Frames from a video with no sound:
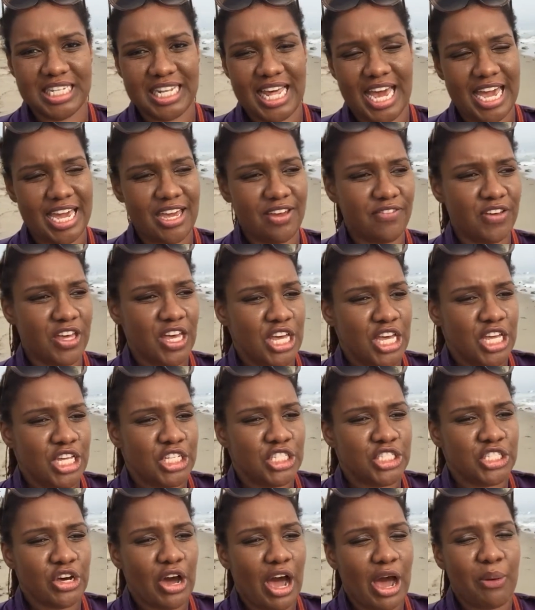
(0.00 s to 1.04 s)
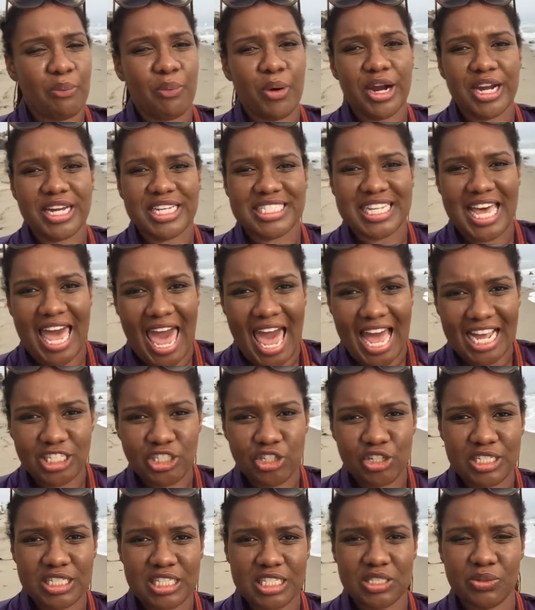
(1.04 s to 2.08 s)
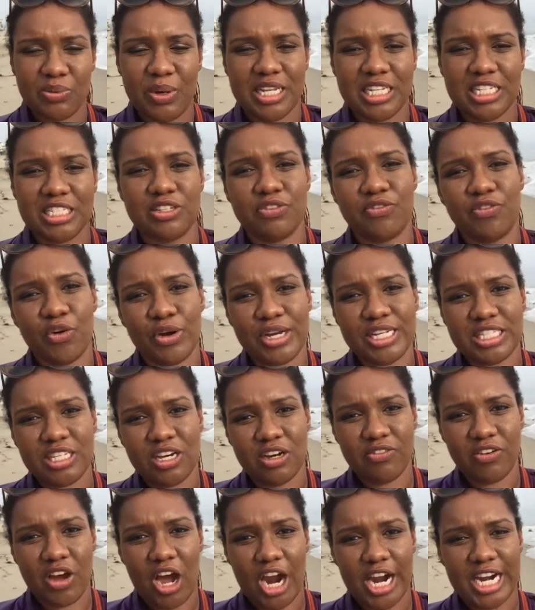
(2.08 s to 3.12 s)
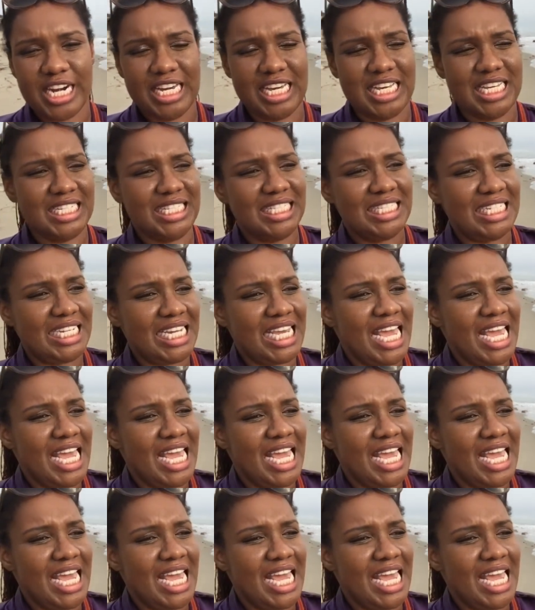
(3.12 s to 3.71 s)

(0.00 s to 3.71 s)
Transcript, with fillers: to life. So I work as an actress as well as a voiceover artist,